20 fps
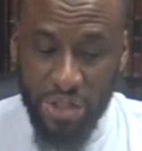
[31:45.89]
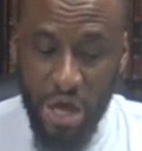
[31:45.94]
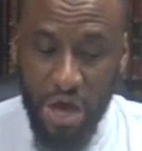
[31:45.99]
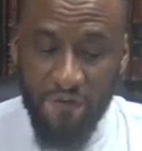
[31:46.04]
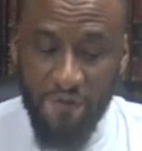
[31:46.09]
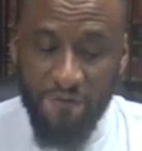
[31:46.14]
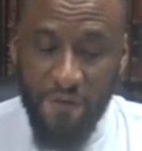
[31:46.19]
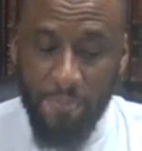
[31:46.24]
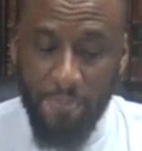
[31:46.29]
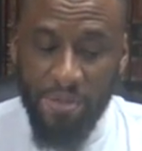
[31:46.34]

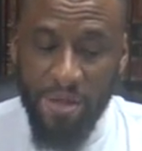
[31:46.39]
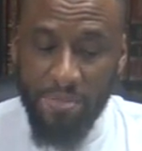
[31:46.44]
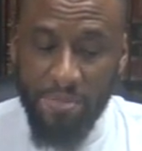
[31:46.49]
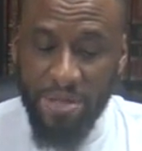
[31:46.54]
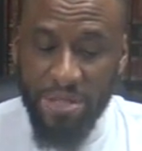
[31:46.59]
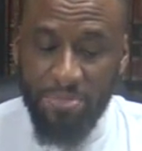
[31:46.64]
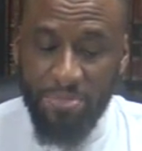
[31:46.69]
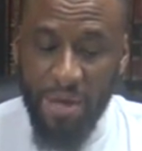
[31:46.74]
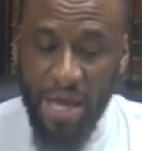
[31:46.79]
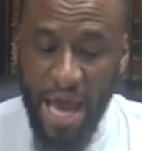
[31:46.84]
From them
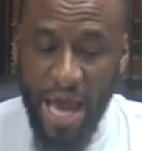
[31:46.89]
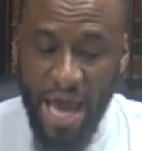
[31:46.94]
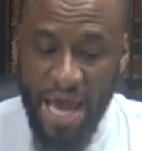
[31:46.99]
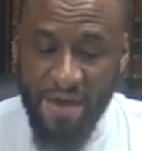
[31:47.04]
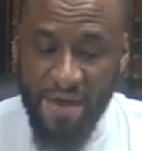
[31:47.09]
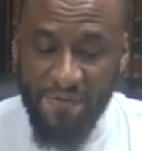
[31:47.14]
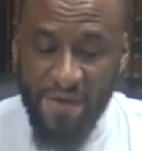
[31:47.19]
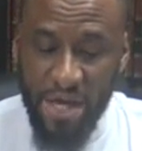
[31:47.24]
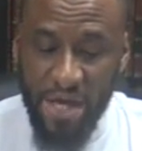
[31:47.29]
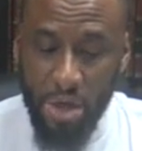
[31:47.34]
is
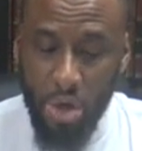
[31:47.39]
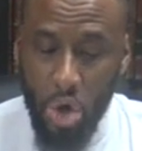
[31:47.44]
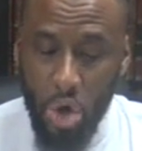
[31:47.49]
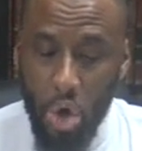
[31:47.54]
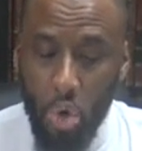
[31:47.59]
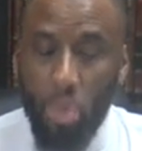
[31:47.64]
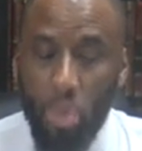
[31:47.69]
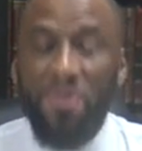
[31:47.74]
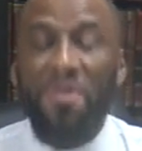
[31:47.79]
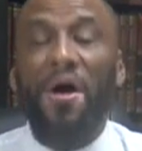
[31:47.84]
behaving
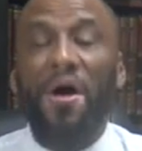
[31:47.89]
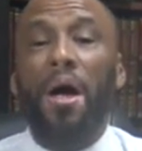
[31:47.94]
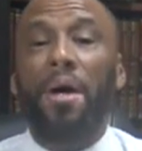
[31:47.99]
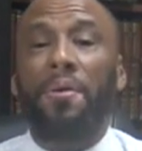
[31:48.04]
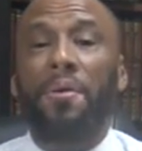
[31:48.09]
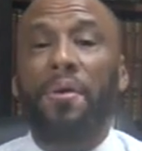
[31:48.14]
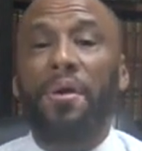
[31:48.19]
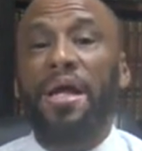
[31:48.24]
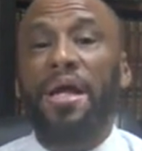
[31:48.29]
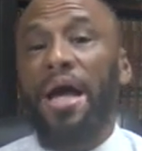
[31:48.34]
with a
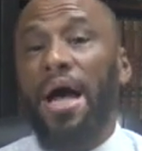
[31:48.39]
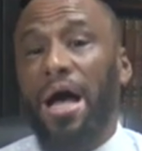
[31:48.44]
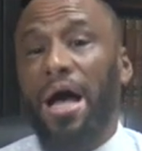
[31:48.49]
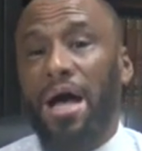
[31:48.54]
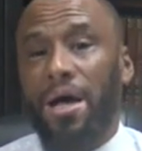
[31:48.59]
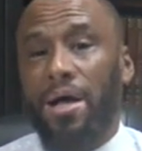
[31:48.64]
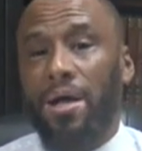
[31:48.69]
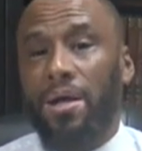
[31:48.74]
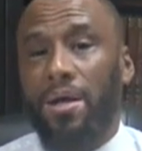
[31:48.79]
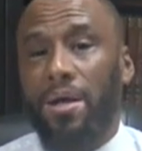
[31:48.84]

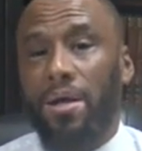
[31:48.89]
riyah.